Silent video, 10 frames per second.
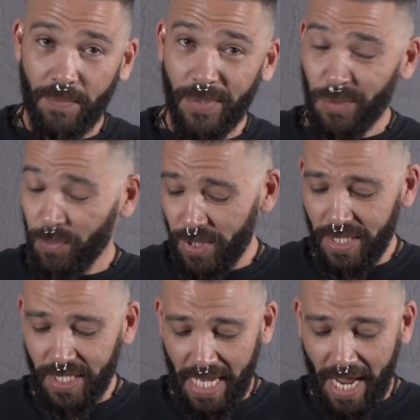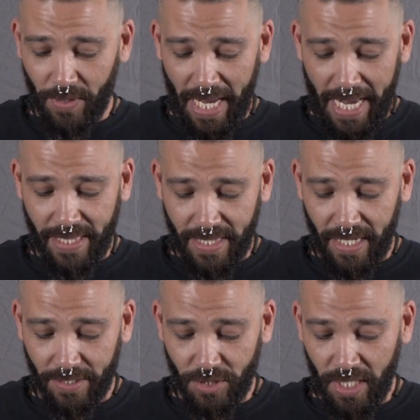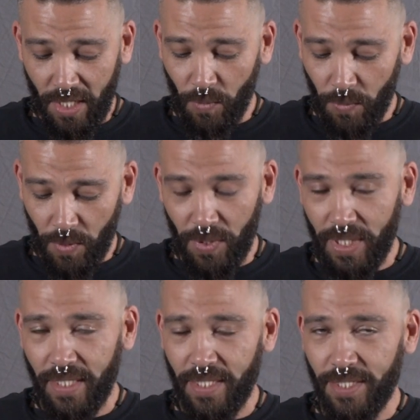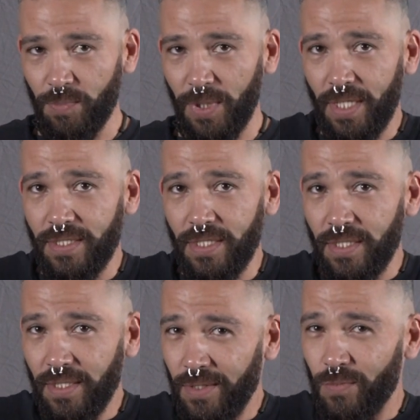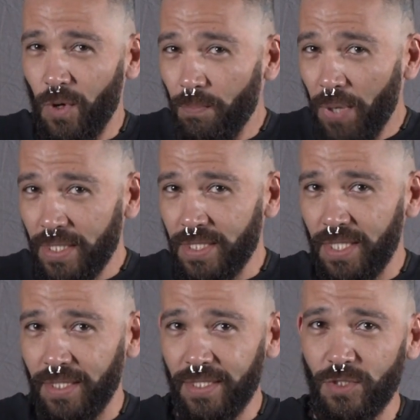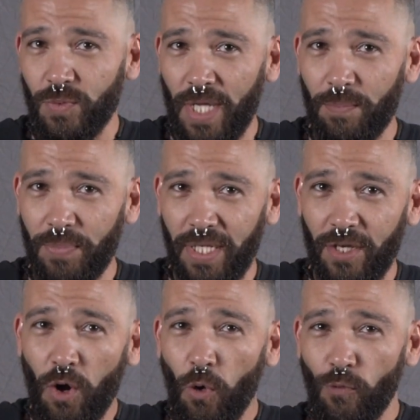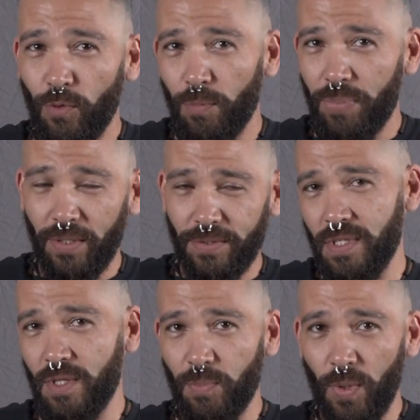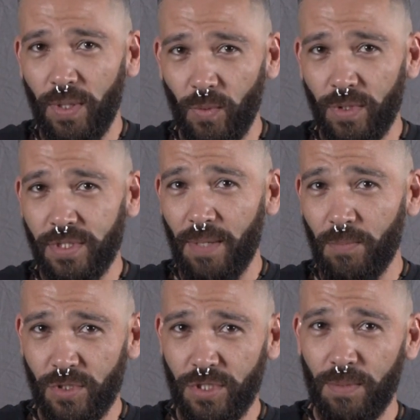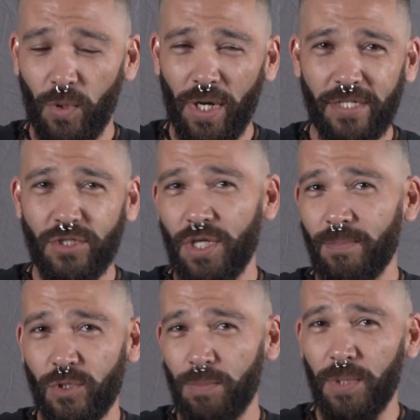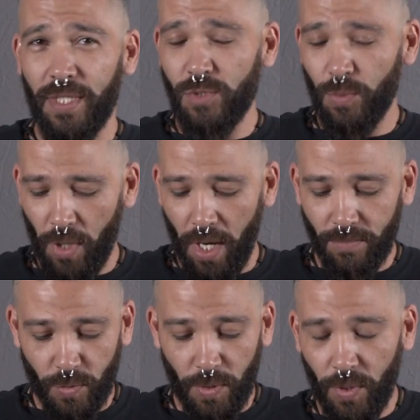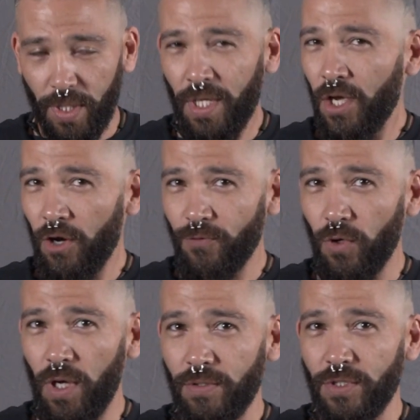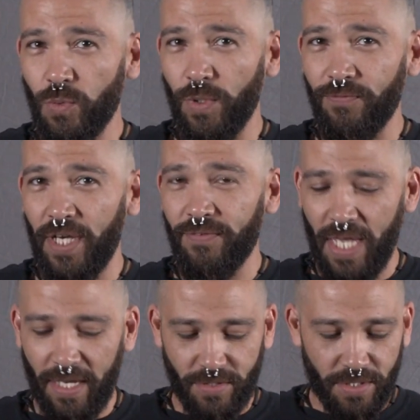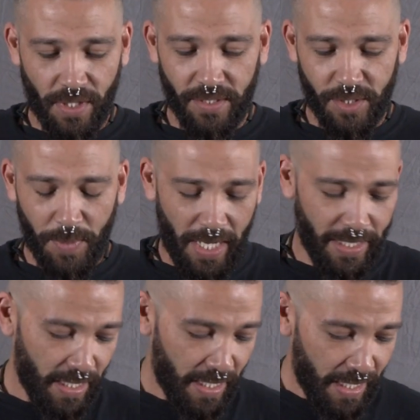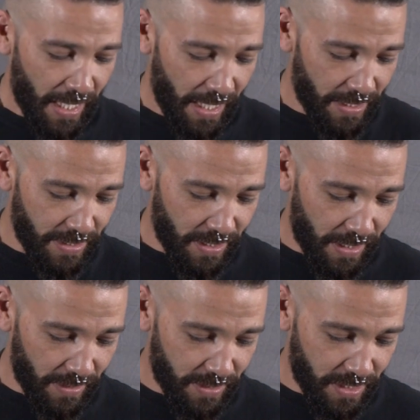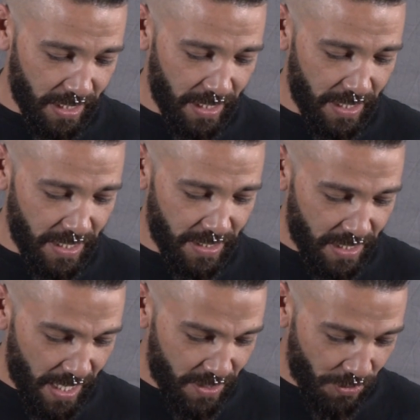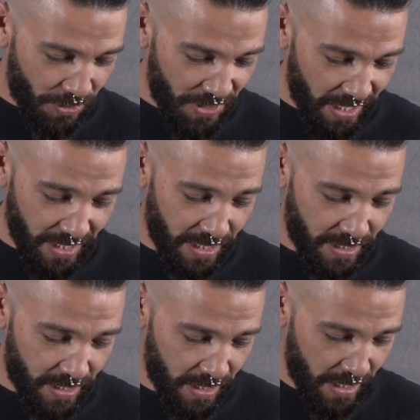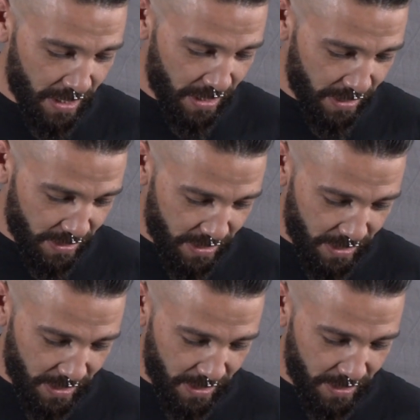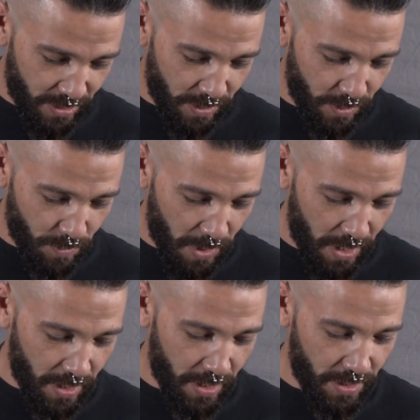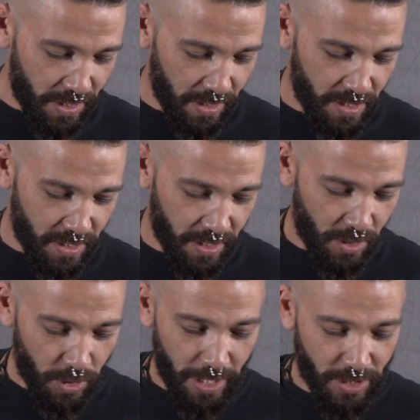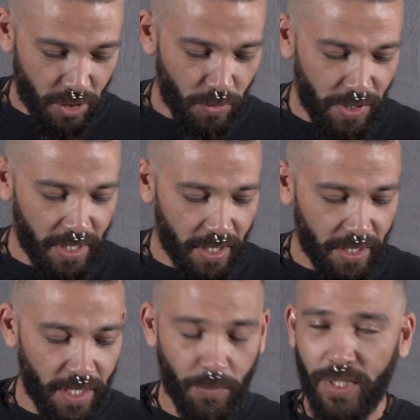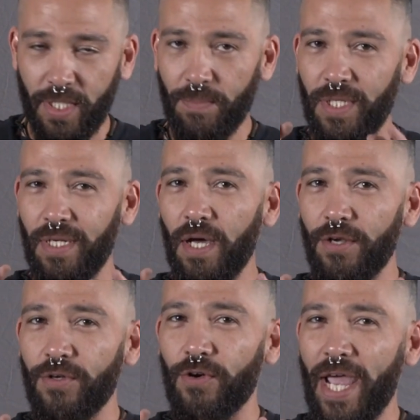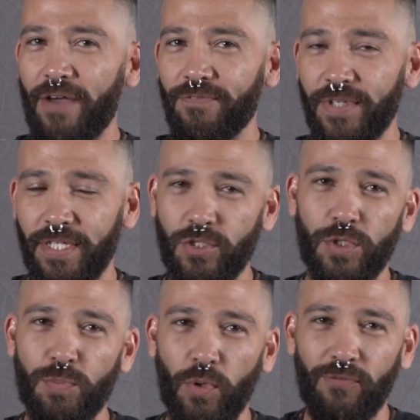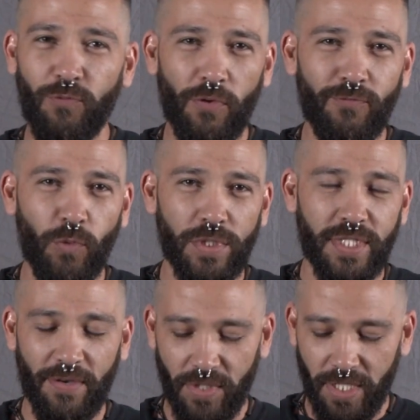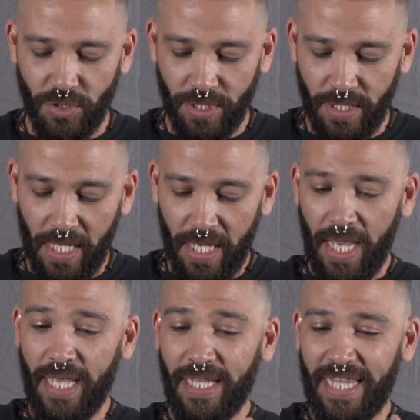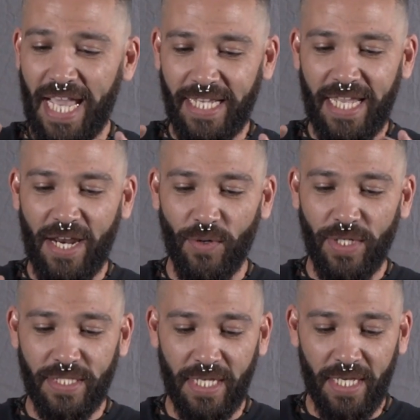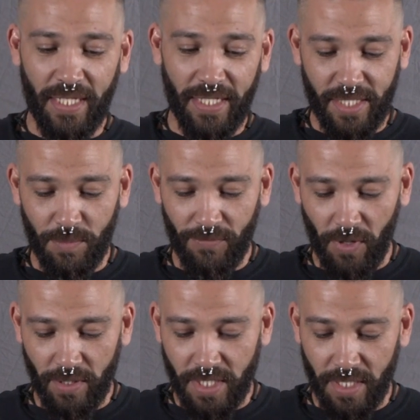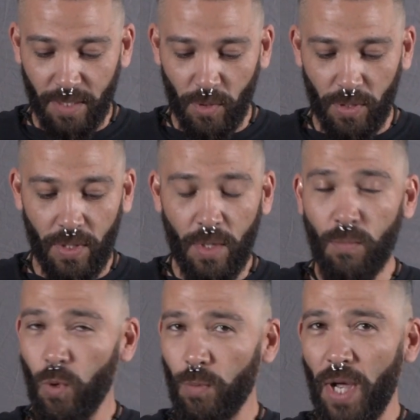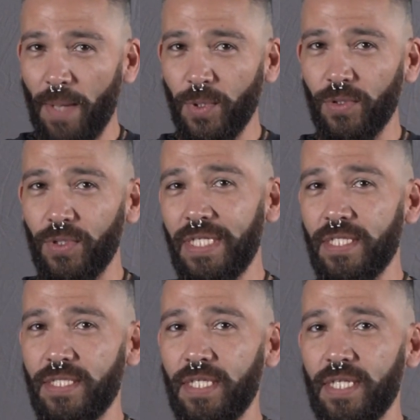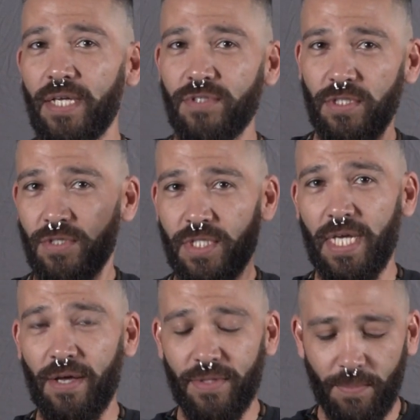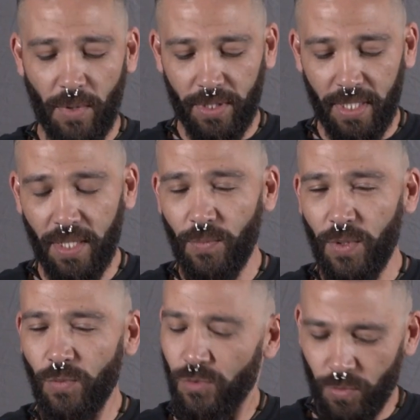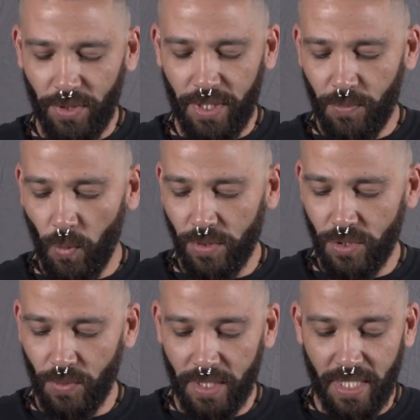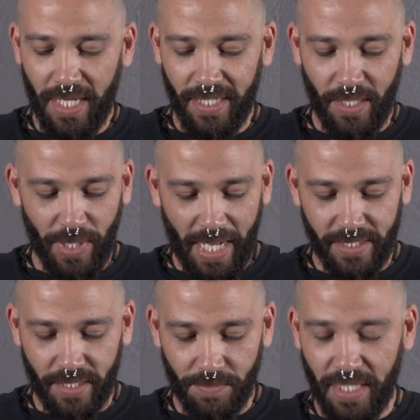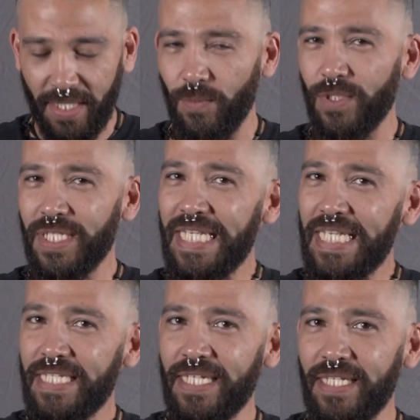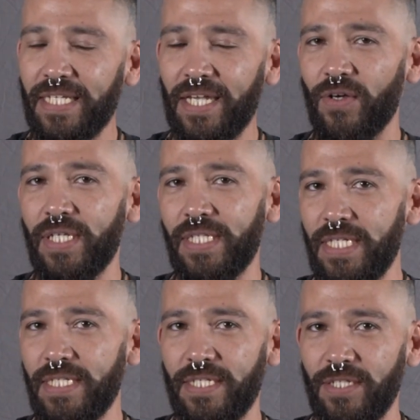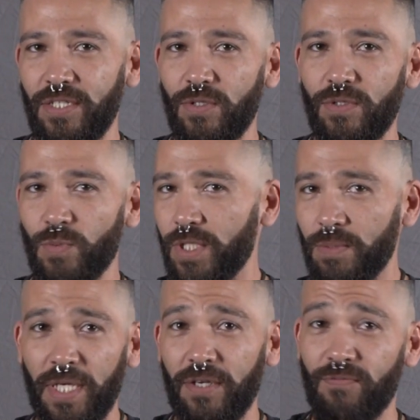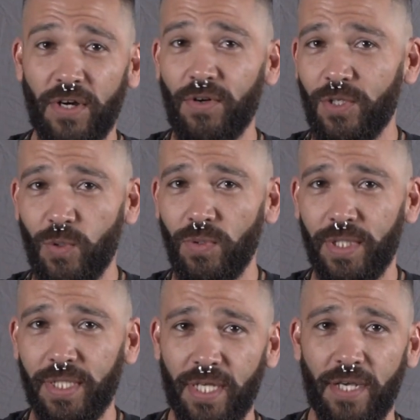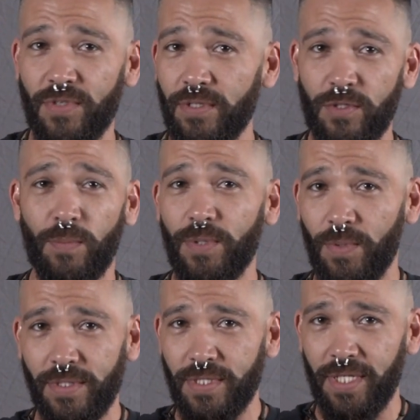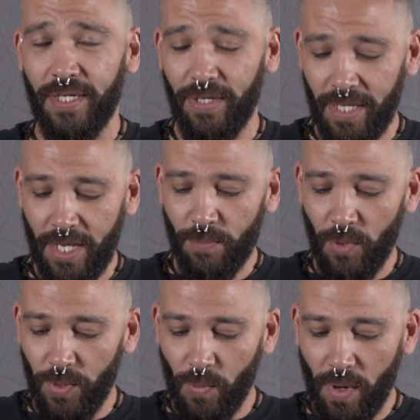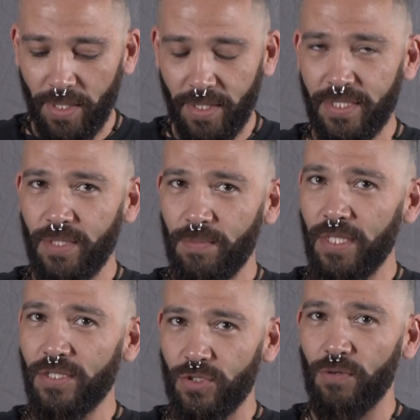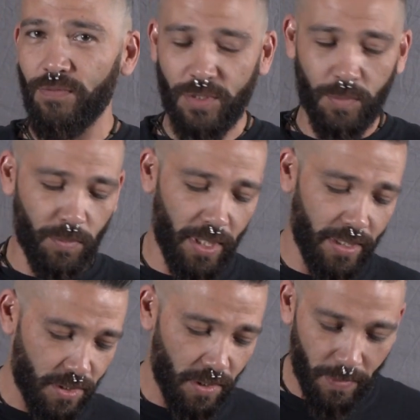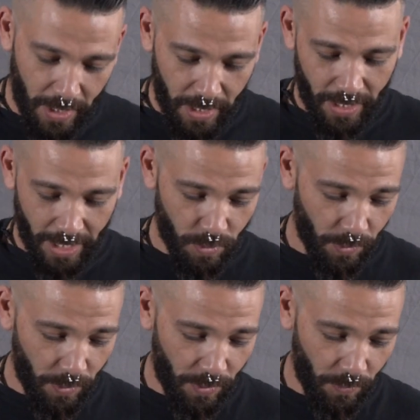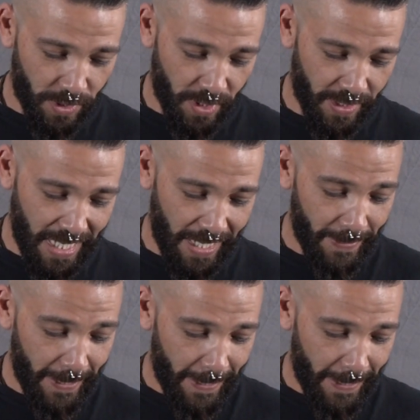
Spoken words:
It's a pretty stout 1/8 inch. We went with 1/8 inch because it's a good robust thickness without being overbuilt to the point where it's cumbersome or edge geometry becomes a problem. So we went a full 125 thousandths on the spine. And let's see, the entire thickness, thickness excluding the clip, we come in at under 1/2 inch. So it's 0.447 inches. And that carries like some of our slimmer, more popular EDC knives that you see out in the market. And it was really important to us that we had something that was easy to carry and easy to use. We can make a very cool looking knife that nobody wants to carry, but we wanted this to be a serviceable blade. So that's what we went with on that.